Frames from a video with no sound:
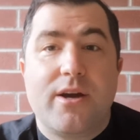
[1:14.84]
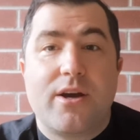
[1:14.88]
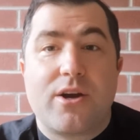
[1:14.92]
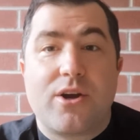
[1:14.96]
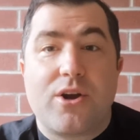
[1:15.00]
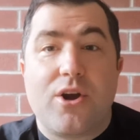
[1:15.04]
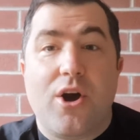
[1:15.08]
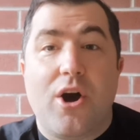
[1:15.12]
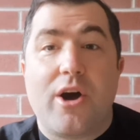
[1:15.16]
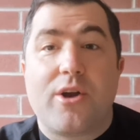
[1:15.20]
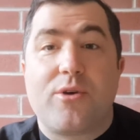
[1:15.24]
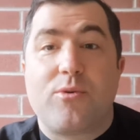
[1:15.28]

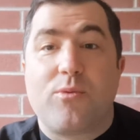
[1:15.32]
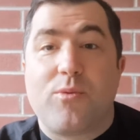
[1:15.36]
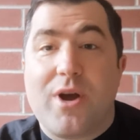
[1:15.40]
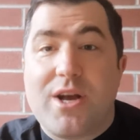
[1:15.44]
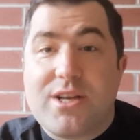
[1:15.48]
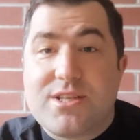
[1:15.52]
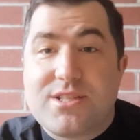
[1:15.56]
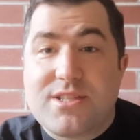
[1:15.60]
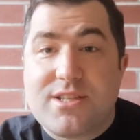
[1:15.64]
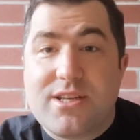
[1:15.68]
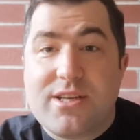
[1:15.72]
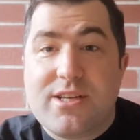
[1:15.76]
God
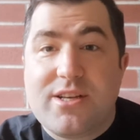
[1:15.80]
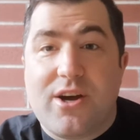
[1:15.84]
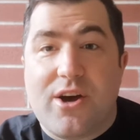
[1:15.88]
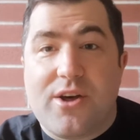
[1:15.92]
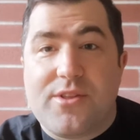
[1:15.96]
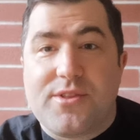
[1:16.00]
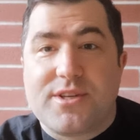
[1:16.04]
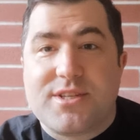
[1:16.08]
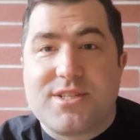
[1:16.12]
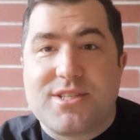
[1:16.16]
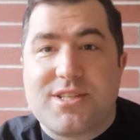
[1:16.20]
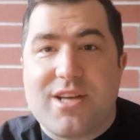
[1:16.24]
rested
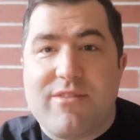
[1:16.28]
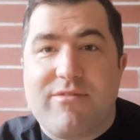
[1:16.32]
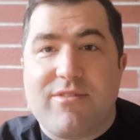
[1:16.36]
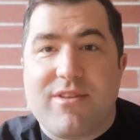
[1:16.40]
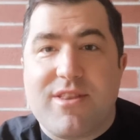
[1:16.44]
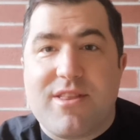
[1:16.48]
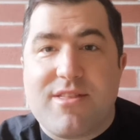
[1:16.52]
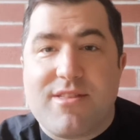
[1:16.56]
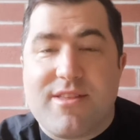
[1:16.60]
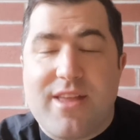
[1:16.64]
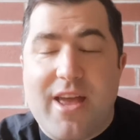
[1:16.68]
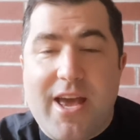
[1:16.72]
on the
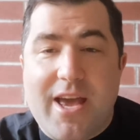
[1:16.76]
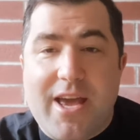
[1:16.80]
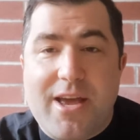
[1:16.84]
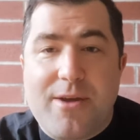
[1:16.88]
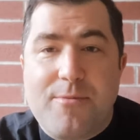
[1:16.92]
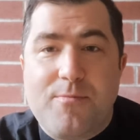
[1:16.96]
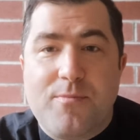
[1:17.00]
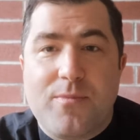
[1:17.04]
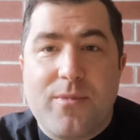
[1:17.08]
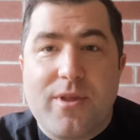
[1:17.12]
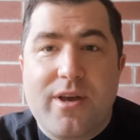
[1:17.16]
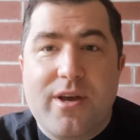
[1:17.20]
seventh
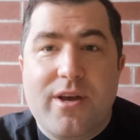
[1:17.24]
day.